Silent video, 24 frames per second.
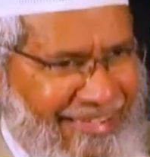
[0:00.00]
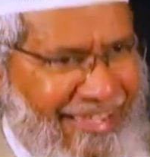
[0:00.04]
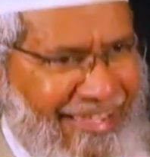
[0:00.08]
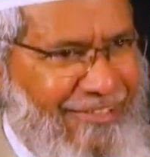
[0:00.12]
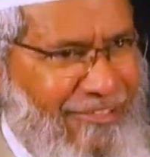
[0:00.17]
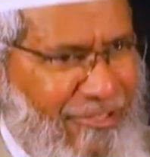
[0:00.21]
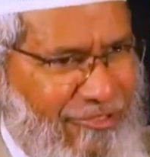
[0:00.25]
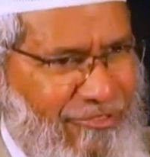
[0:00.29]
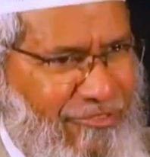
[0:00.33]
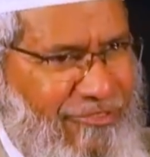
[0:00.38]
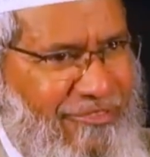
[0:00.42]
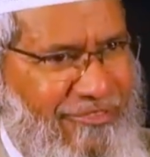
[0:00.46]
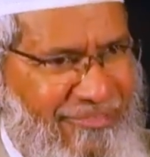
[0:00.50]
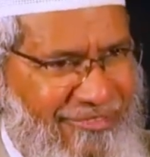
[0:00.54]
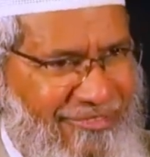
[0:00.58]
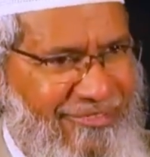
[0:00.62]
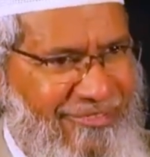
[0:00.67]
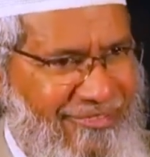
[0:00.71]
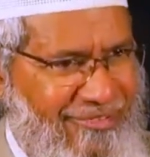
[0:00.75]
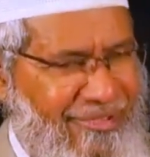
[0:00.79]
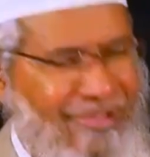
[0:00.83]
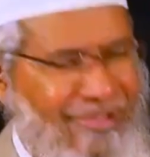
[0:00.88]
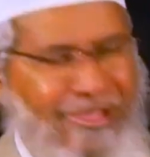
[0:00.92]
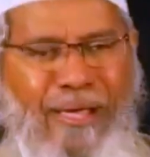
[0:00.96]
He has a,
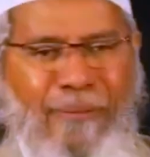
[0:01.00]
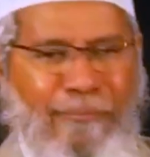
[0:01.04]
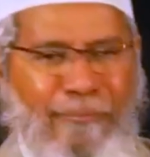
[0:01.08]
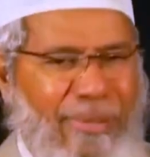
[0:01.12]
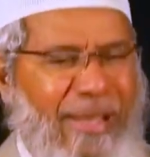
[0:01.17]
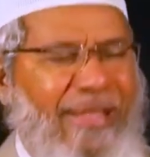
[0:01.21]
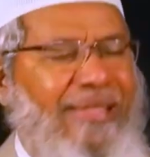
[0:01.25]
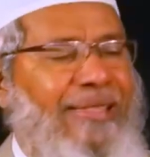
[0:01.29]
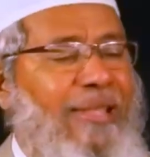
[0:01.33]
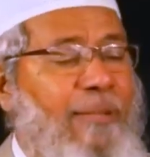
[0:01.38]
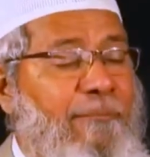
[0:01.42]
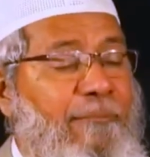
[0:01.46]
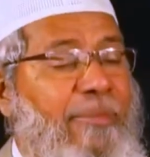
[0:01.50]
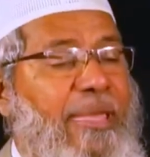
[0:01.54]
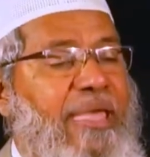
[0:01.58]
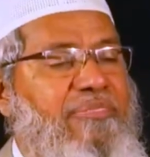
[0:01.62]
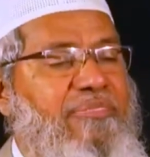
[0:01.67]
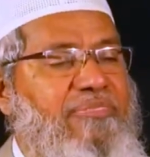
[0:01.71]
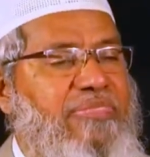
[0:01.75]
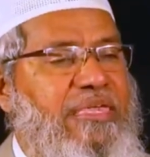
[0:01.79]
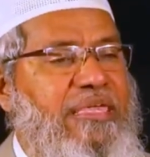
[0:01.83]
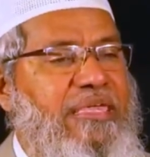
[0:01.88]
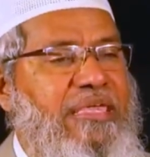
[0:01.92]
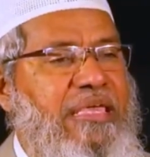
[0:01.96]
but
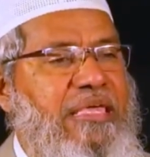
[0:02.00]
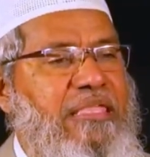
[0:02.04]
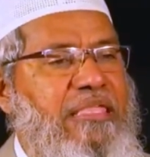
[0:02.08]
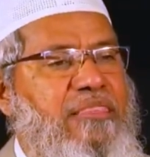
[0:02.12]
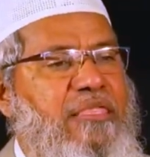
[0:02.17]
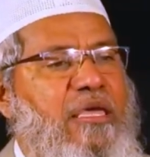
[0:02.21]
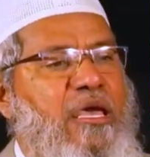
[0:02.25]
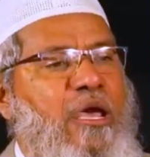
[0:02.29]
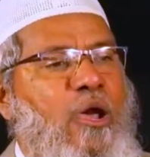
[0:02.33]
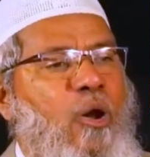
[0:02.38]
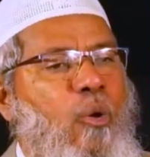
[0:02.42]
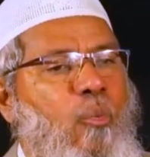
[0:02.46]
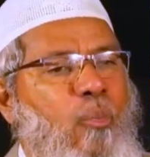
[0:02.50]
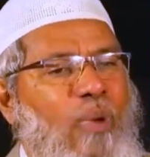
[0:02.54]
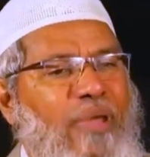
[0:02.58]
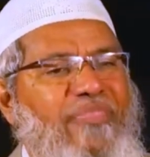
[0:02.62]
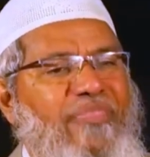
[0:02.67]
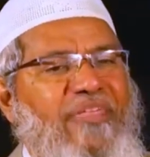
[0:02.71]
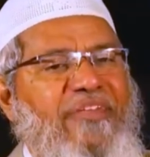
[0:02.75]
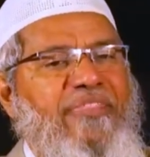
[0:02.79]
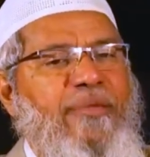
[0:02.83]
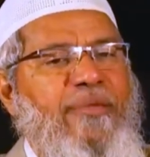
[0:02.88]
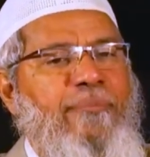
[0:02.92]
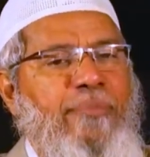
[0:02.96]
main thing is
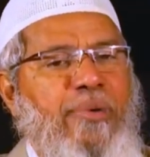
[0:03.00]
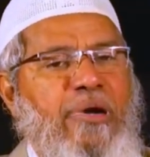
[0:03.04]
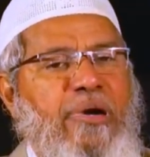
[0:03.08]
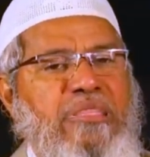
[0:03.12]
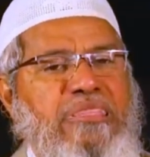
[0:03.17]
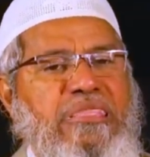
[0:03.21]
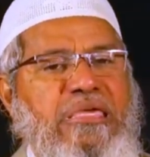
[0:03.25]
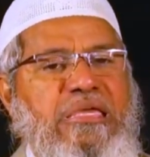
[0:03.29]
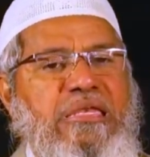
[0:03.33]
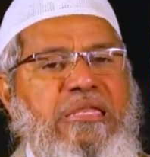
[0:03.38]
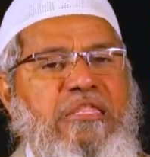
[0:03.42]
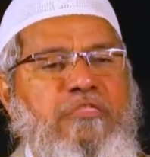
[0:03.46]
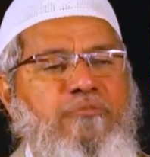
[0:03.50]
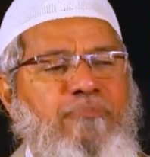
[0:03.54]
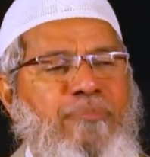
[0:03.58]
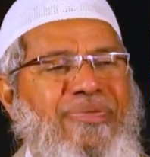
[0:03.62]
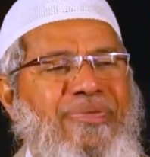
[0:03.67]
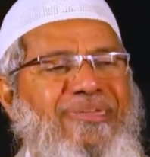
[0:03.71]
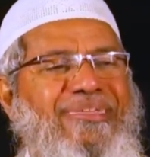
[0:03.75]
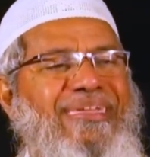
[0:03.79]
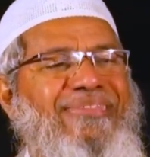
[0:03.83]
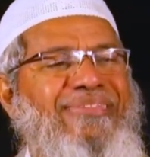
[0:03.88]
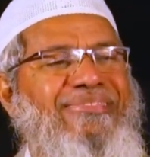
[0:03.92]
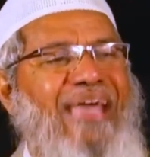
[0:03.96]
whether the person is
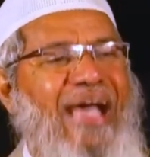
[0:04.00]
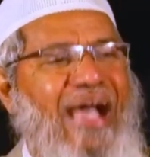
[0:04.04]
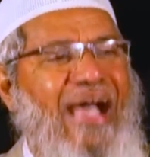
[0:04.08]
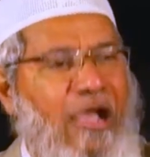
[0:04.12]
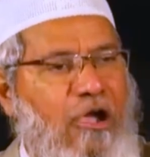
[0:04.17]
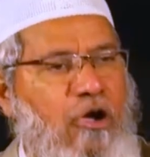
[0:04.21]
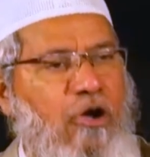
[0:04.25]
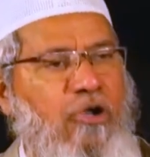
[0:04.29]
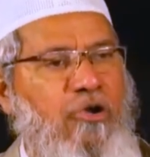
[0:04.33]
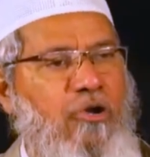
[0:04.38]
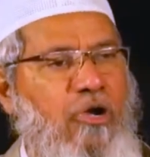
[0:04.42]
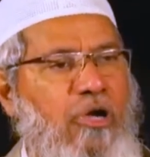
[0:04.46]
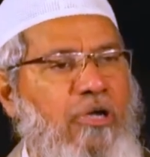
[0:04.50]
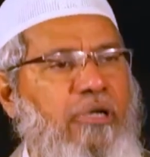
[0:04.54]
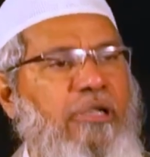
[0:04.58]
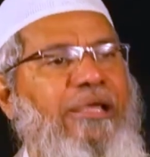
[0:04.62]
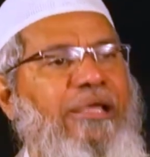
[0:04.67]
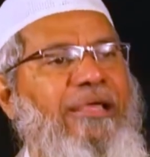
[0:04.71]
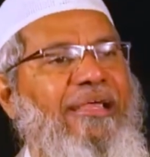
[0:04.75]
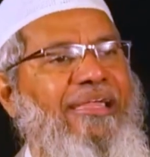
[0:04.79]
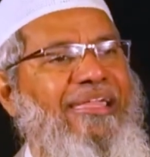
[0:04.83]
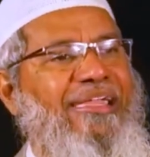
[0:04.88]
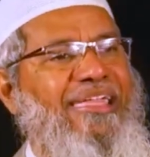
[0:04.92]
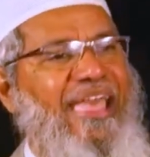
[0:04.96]
speaking the haqq or
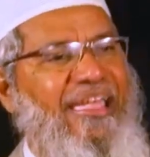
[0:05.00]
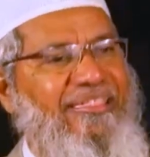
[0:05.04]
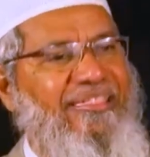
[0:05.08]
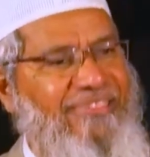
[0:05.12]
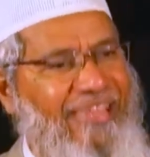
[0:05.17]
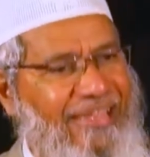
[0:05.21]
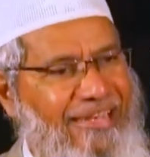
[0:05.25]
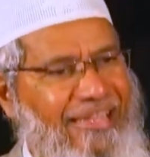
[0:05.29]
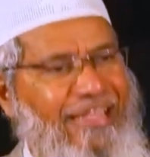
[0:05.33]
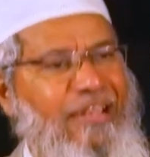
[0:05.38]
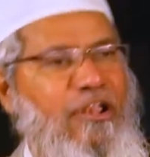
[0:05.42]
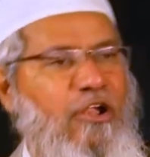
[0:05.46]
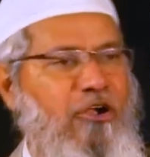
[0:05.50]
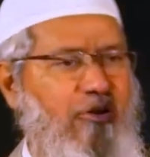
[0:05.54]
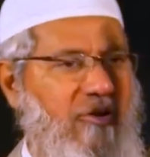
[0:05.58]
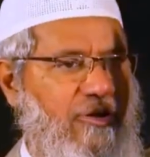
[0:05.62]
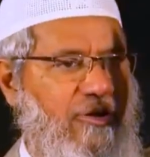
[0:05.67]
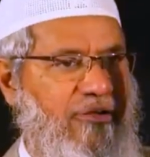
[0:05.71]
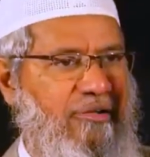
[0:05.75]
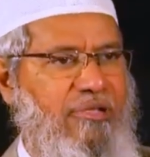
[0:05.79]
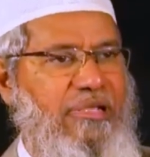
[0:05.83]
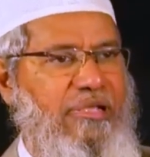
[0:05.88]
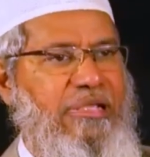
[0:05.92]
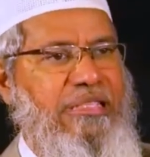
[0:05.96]
not, he has dalil or not.
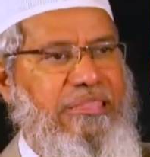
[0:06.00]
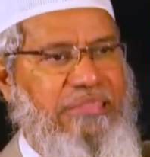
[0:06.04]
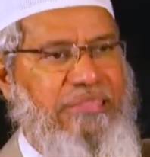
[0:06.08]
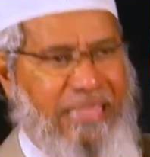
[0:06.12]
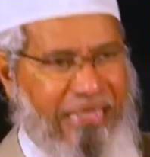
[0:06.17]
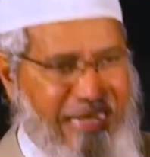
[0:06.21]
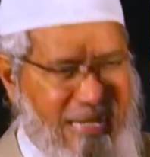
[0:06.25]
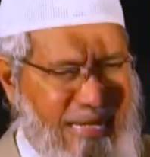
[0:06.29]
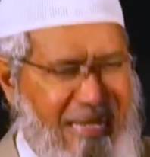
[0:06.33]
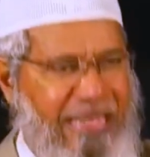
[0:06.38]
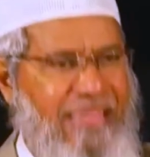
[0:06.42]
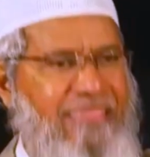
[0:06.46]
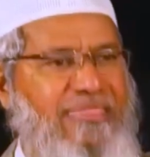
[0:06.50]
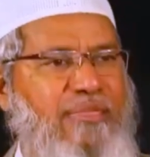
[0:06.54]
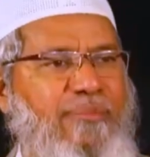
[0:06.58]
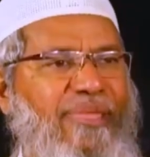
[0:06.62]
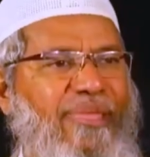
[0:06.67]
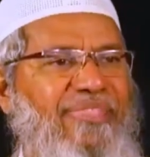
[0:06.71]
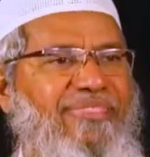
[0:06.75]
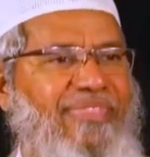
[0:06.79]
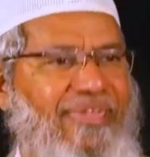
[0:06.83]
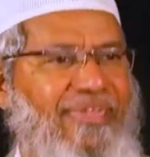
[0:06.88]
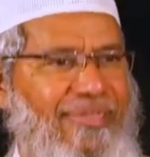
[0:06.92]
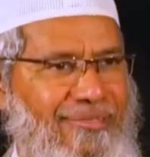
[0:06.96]
Dalil is the
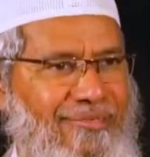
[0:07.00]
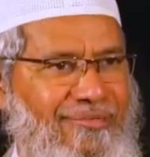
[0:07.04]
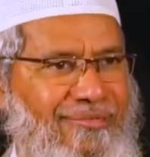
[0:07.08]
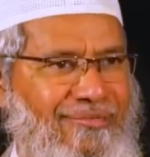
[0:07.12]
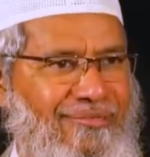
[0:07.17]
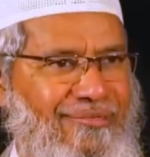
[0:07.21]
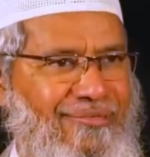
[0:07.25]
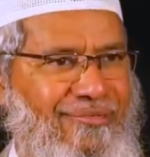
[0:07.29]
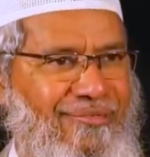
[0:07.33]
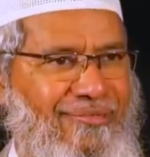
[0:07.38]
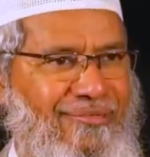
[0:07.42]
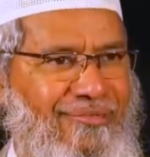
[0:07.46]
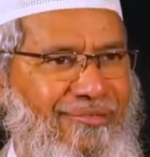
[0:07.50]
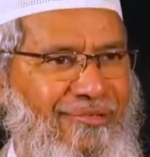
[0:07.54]
main thing.